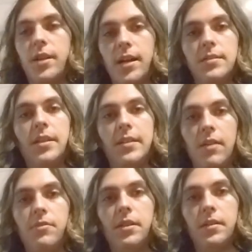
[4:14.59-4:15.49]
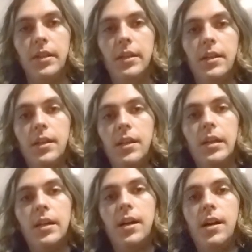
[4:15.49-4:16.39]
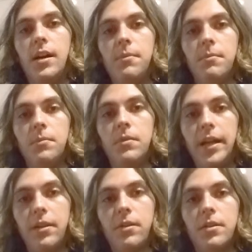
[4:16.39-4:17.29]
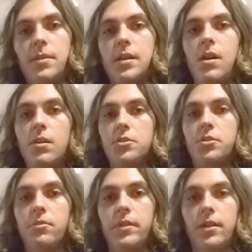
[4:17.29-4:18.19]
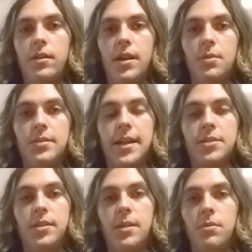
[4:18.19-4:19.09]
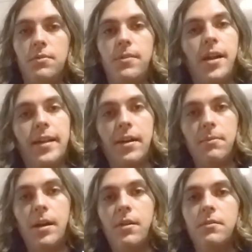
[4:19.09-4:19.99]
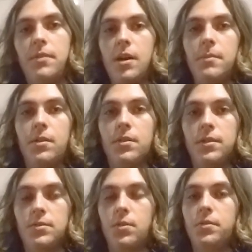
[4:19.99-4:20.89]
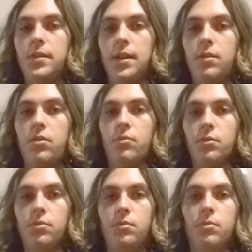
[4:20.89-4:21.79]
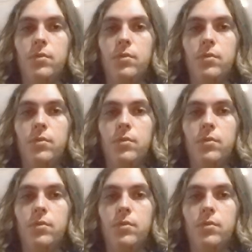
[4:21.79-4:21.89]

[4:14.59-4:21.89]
I'd say definitely. Later in my college career, I was actually able to find out about environmental consulting through